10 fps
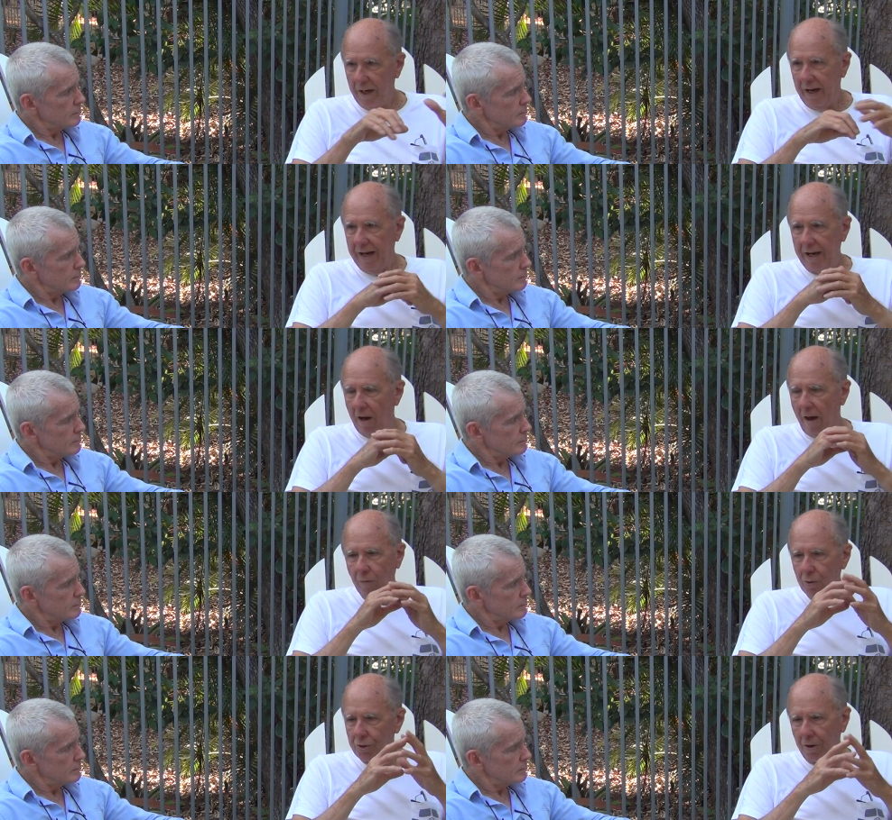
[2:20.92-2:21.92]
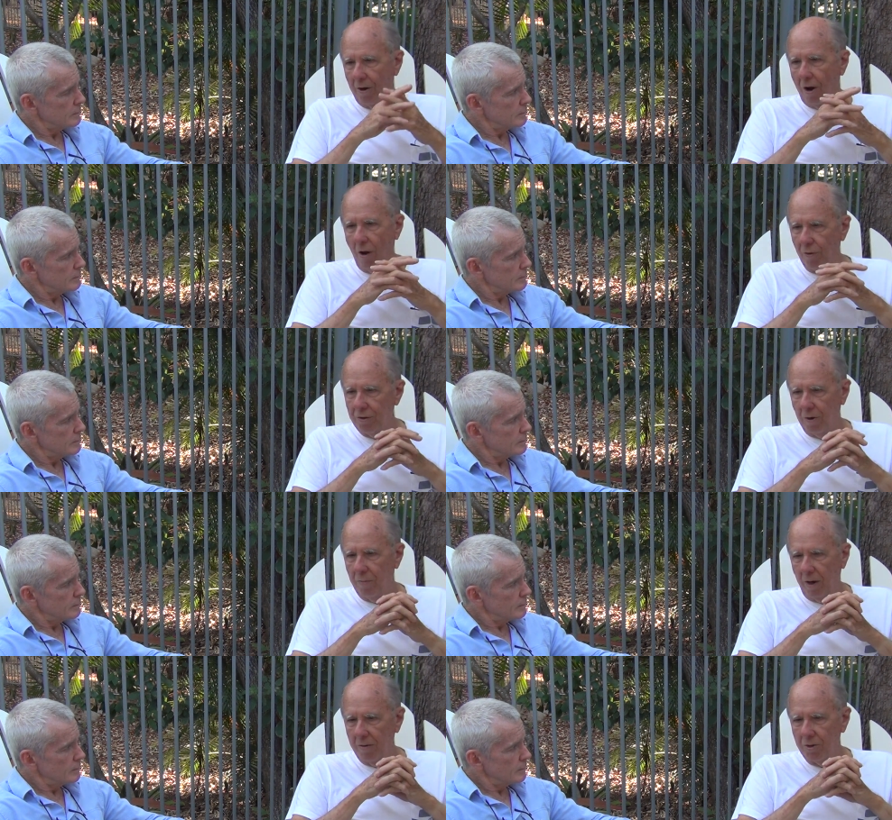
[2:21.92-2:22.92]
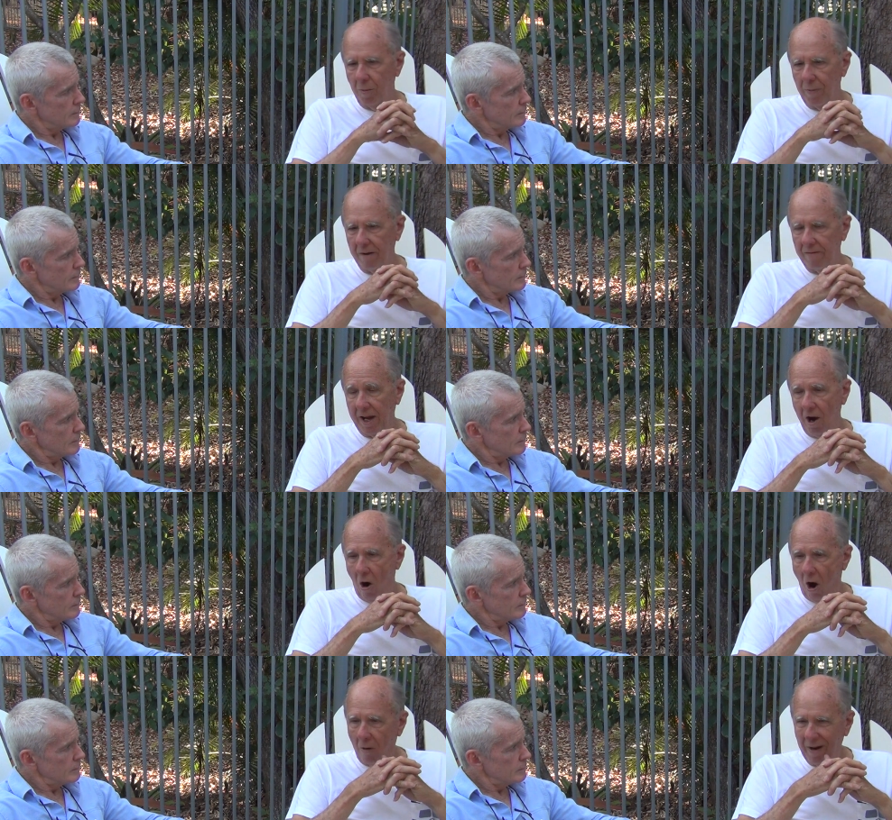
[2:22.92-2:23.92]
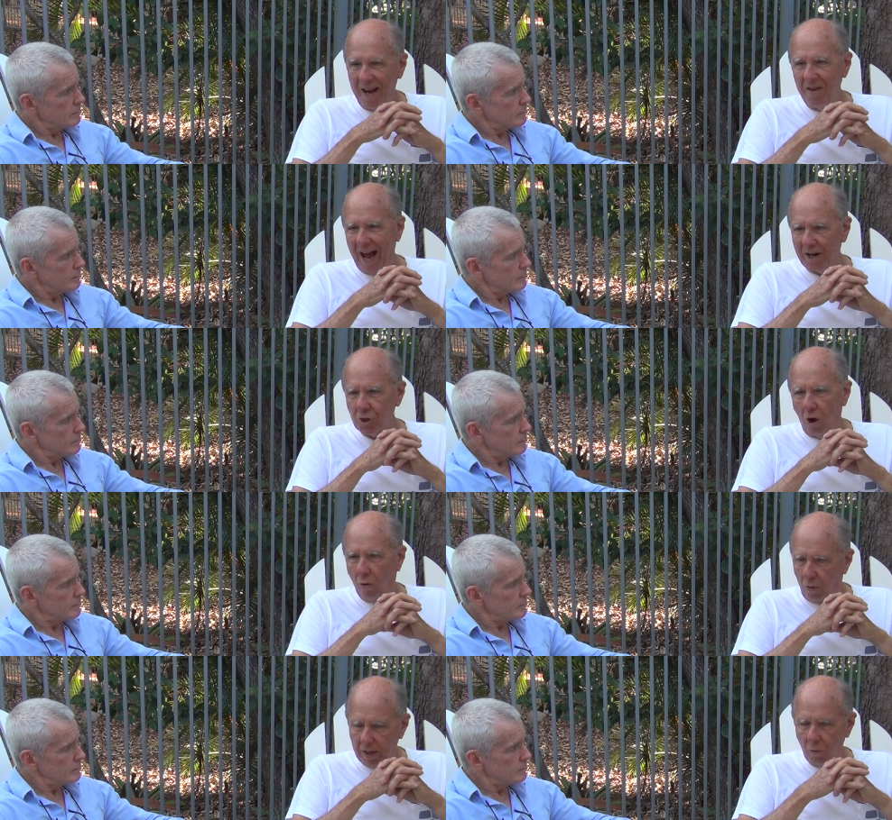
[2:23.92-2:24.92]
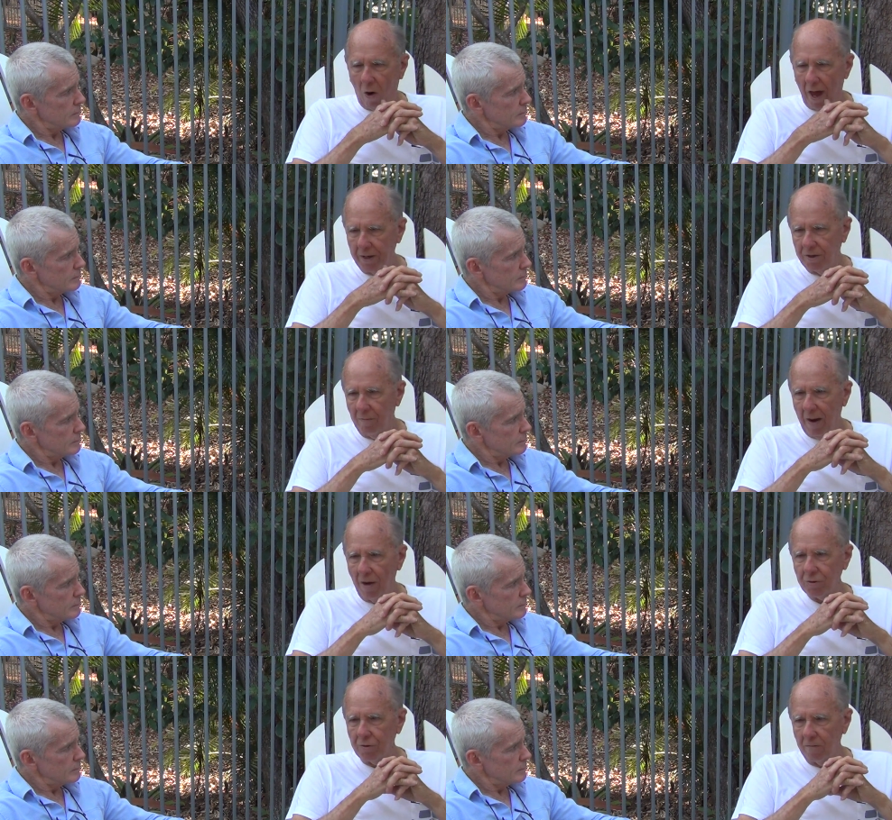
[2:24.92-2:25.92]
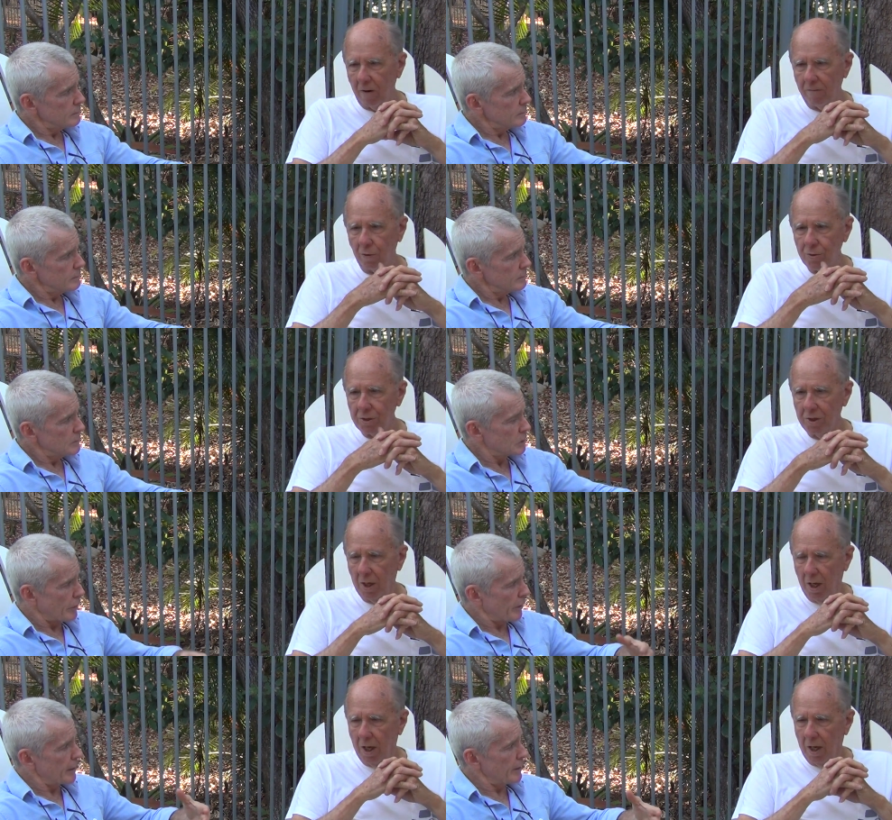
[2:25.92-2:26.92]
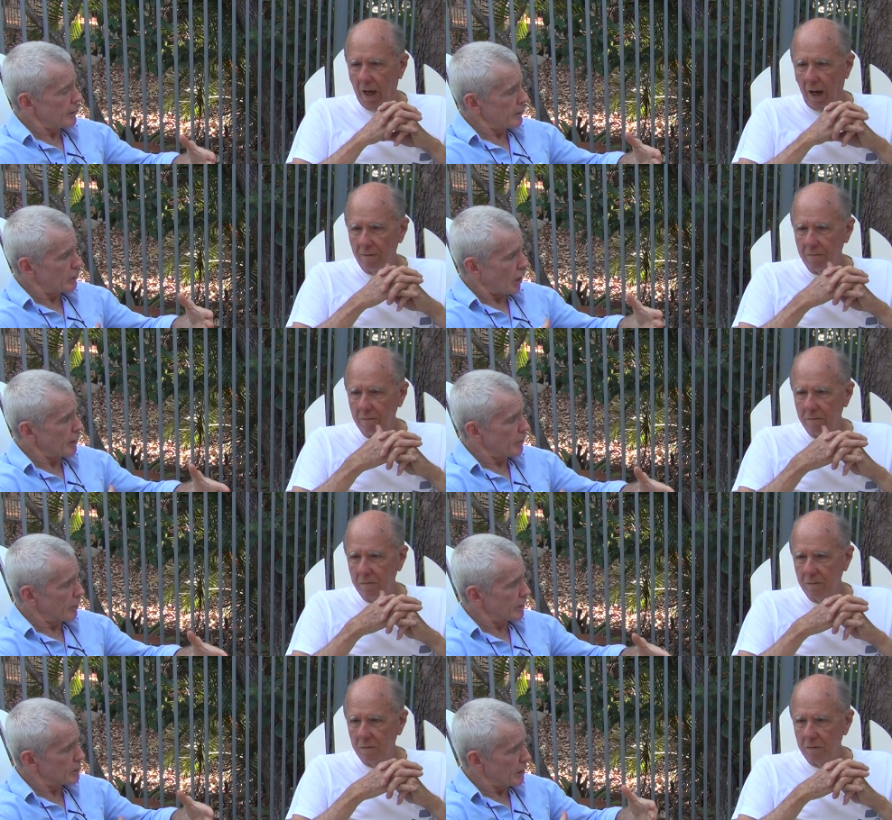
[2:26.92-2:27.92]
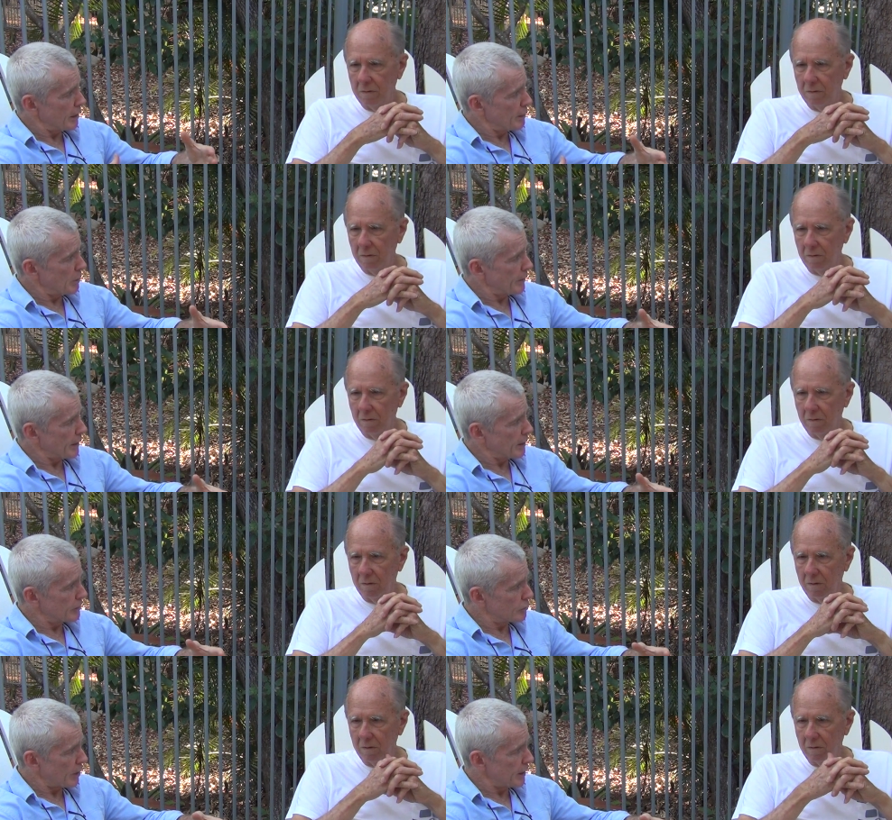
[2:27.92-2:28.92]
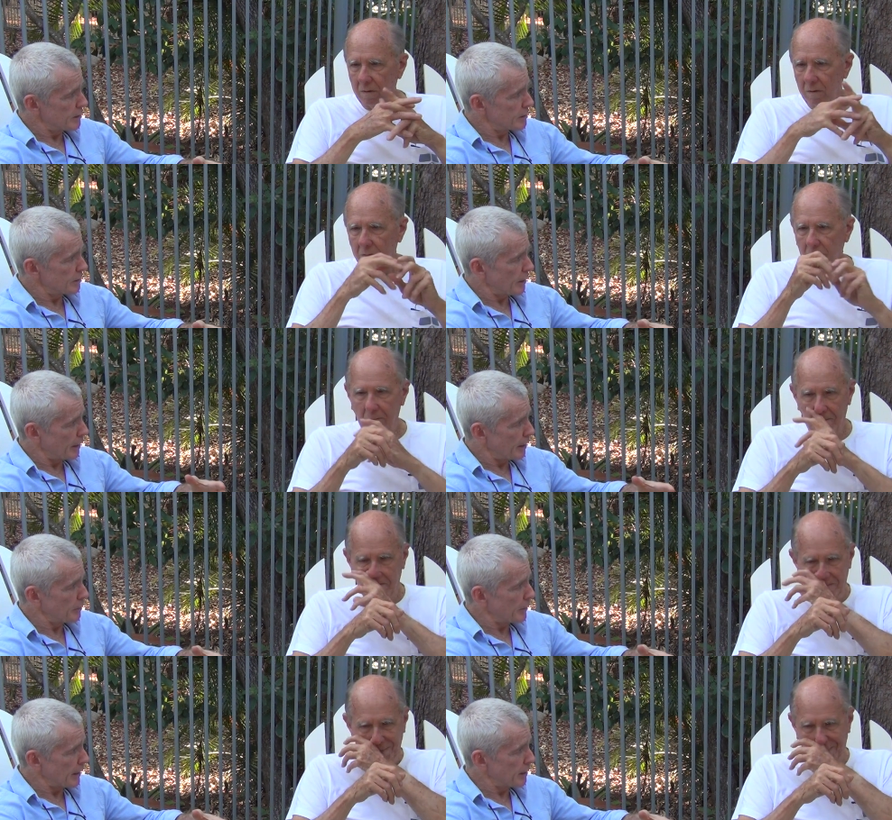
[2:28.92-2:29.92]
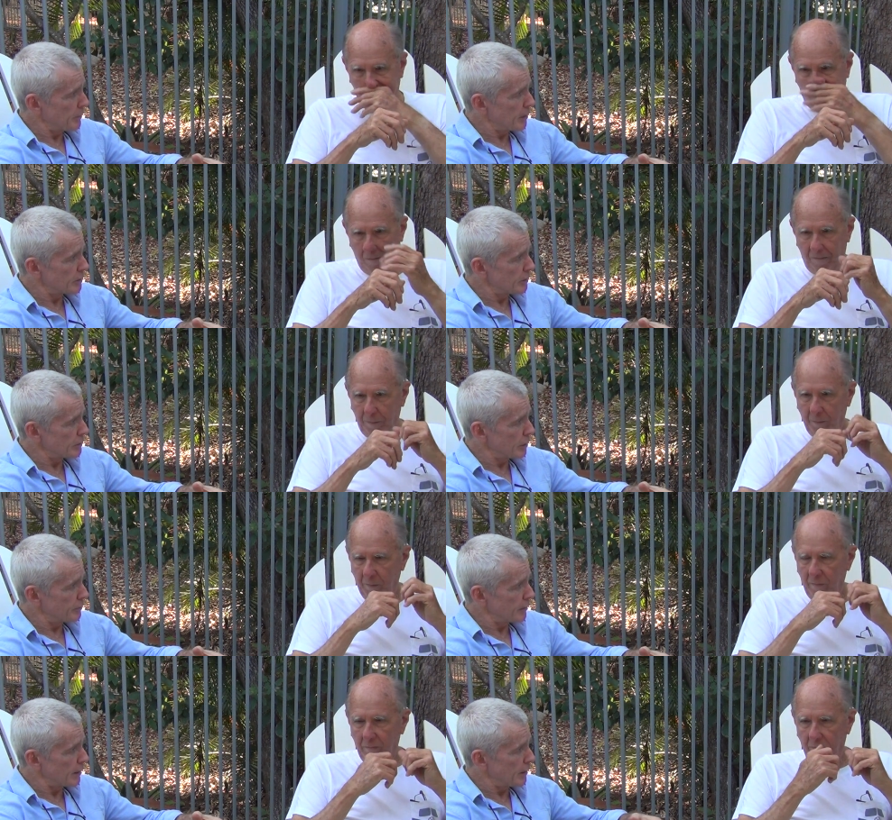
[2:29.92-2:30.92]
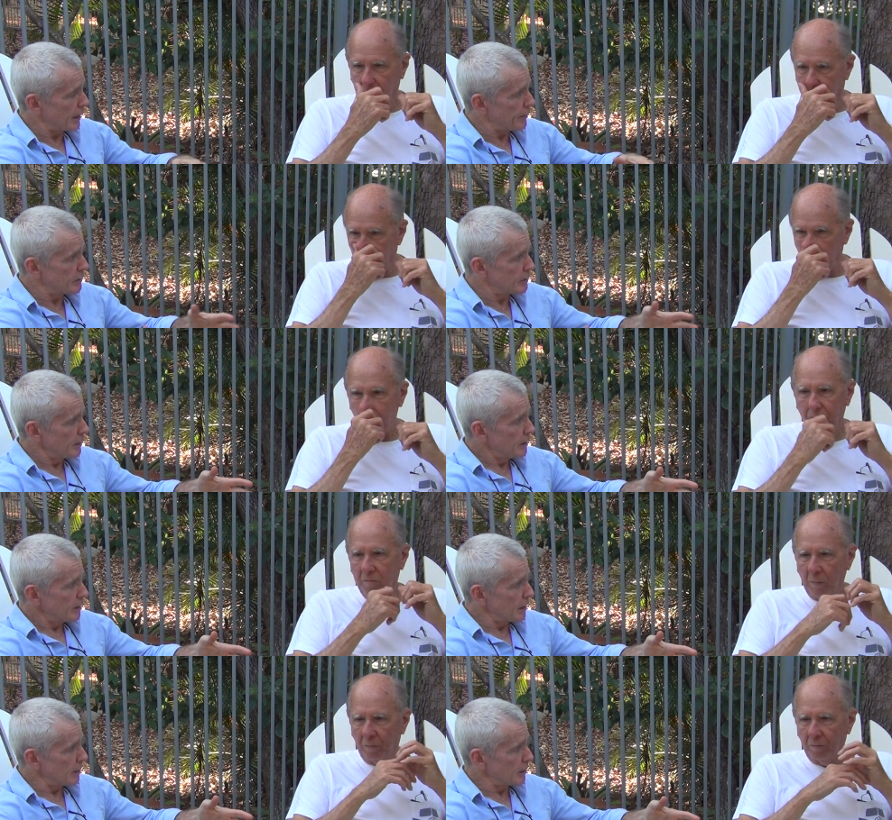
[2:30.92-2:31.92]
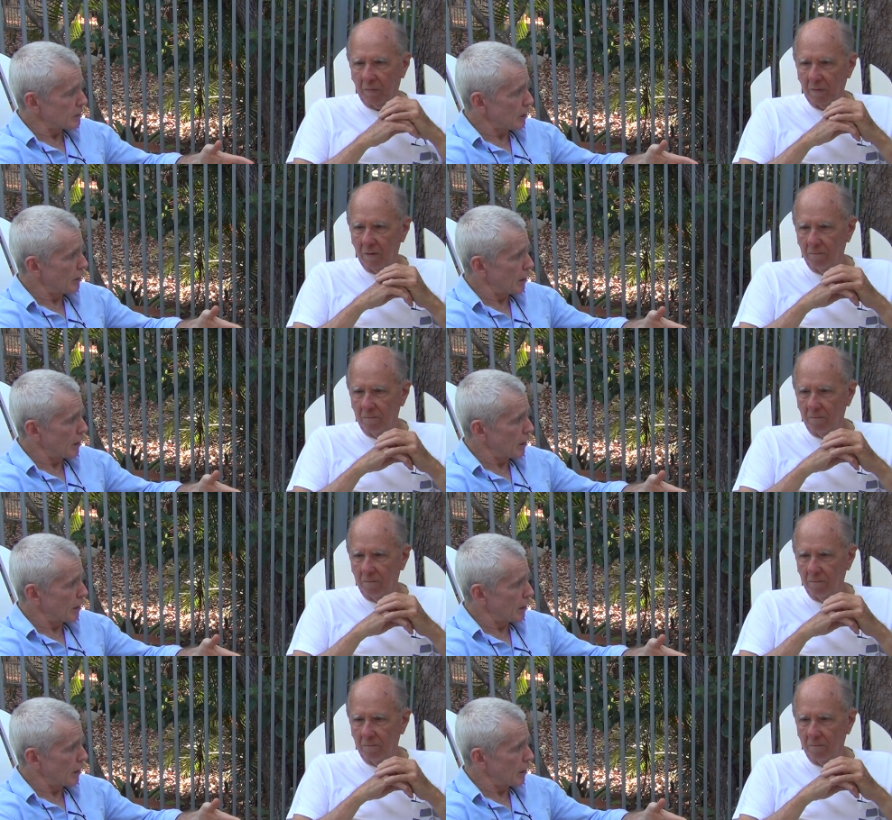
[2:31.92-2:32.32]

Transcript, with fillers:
Speaker 1: any levels that are known to be to be of any harm, and that's only right at the mouths of rivers.
Speaker 2: So the only the uh, diuron is the only one they can trace, the only one they can measure so far. The others uh, are so